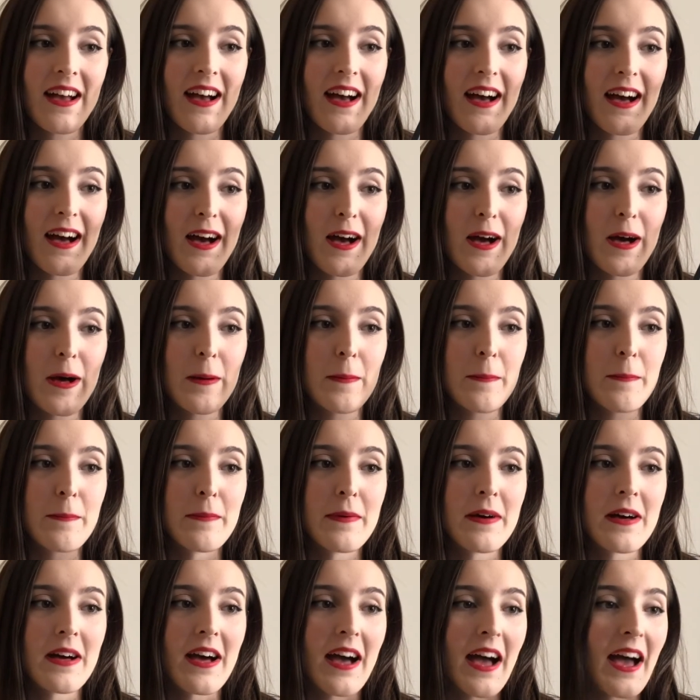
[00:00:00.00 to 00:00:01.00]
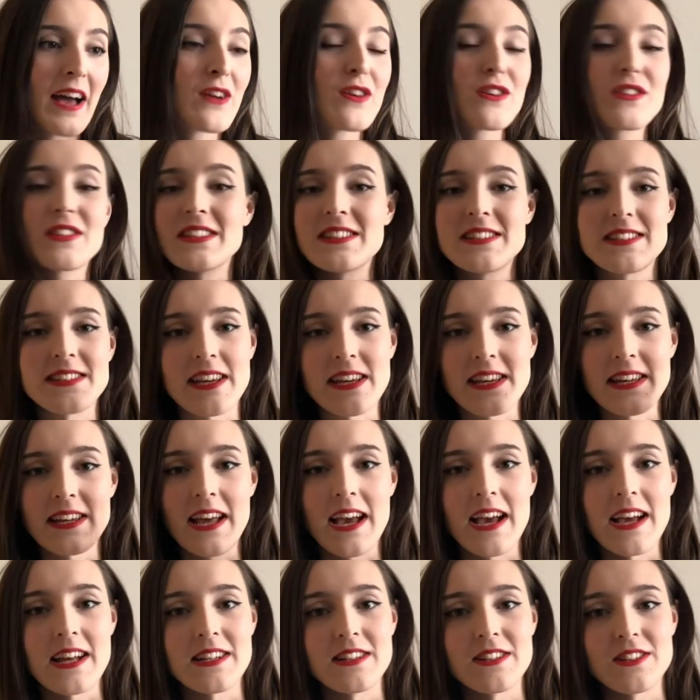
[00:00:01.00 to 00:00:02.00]
I got this
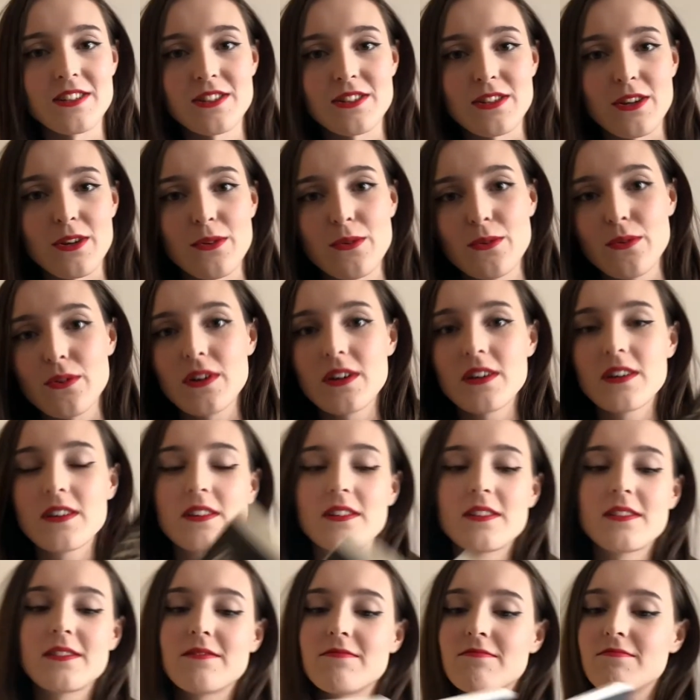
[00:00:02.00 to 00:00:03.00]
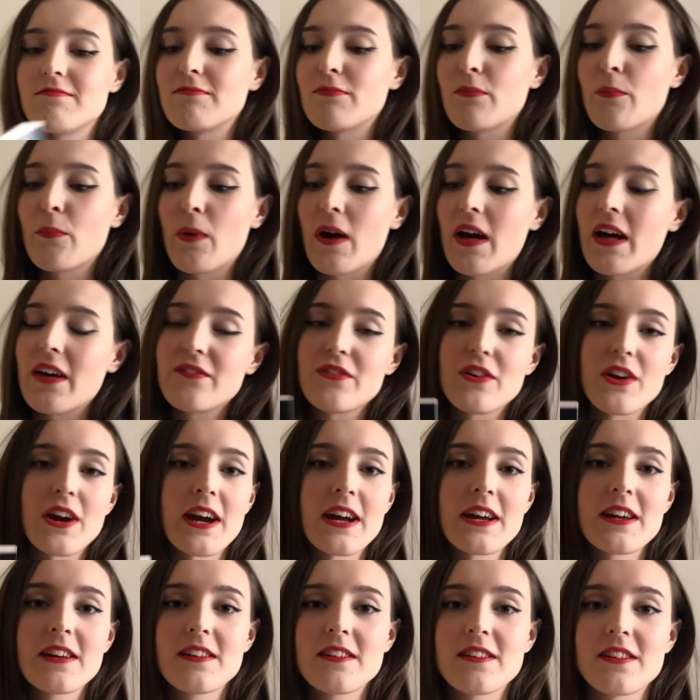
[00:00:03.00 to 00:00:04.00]
secondhand, so whatever,
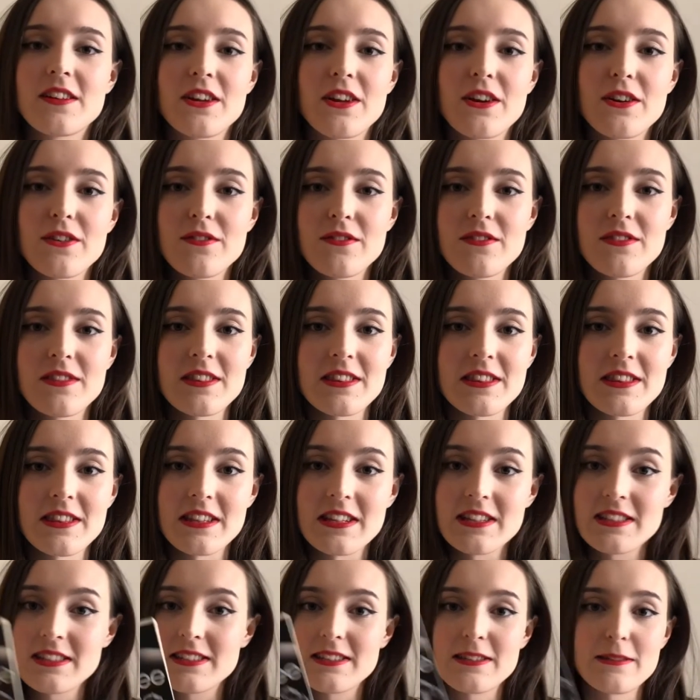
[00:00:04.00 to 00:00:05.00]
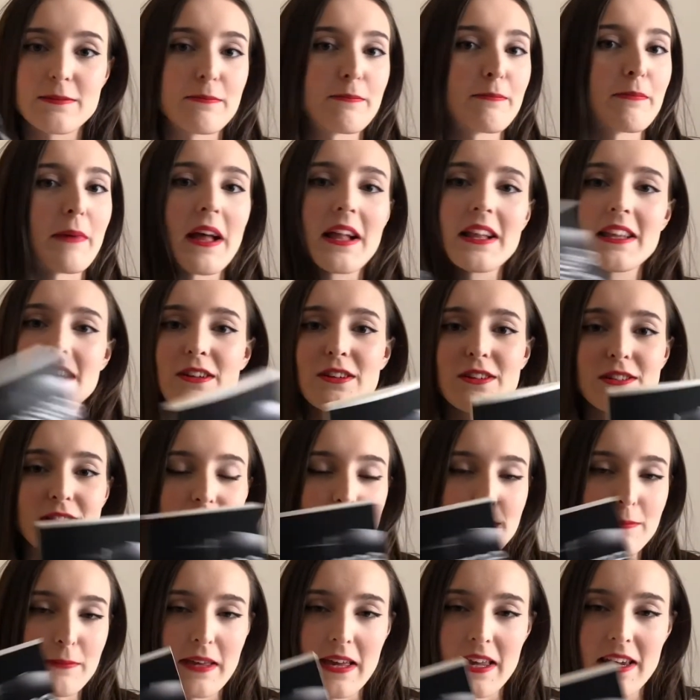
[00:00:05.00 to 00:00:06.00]
you know, this barely
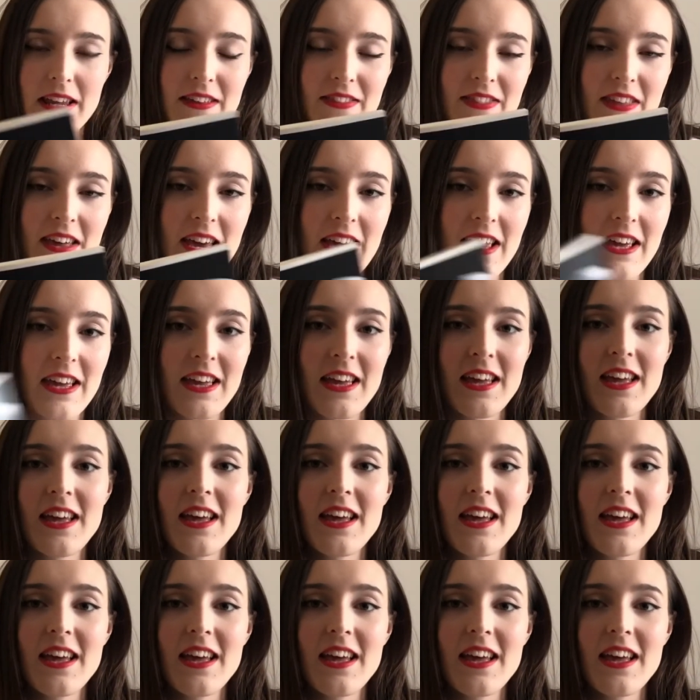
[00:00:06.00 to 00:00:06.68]
cost me anything.